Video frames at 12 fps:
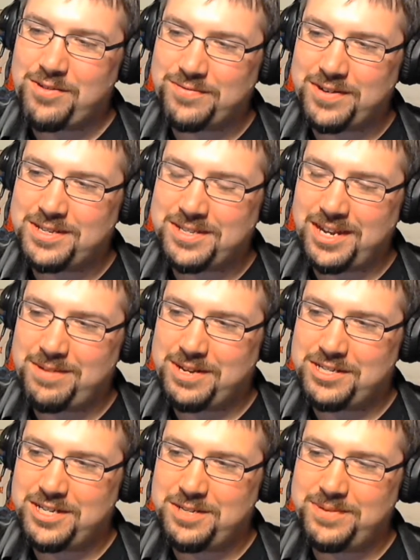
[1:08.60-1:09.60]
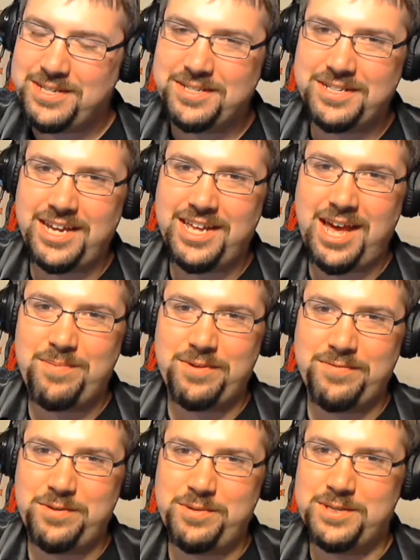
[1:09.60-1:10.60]
I was very excited about Cheese Pizza Day that happened
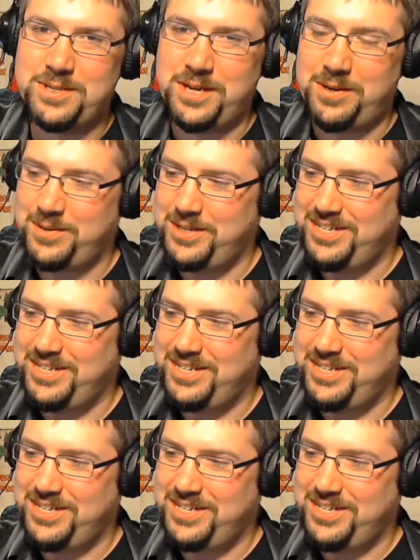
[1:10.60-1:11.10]
a few weeks ago.